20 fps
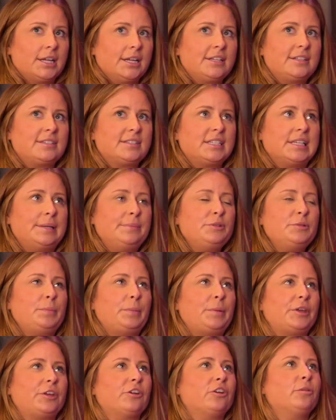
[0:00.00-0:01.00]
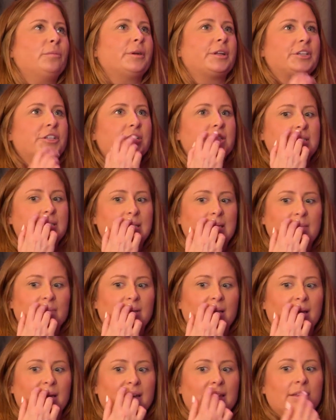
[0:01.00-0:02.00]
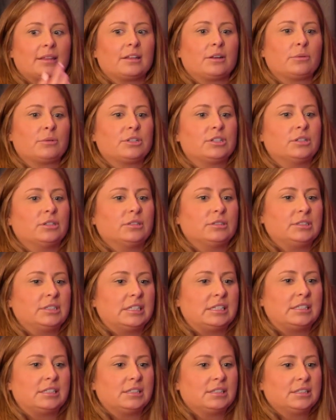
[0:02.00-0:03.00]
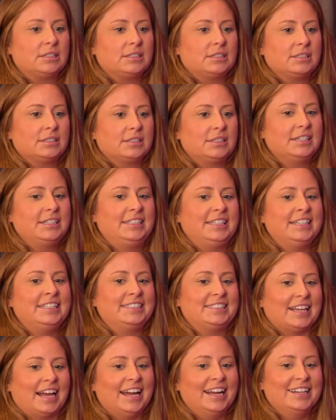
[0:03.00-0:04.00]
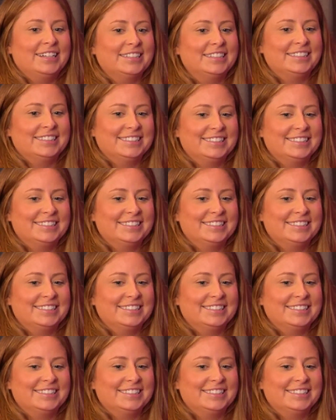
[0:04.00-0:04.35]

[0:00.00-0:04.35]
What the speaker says: It seemed pure, but it just seemed like there was a desire.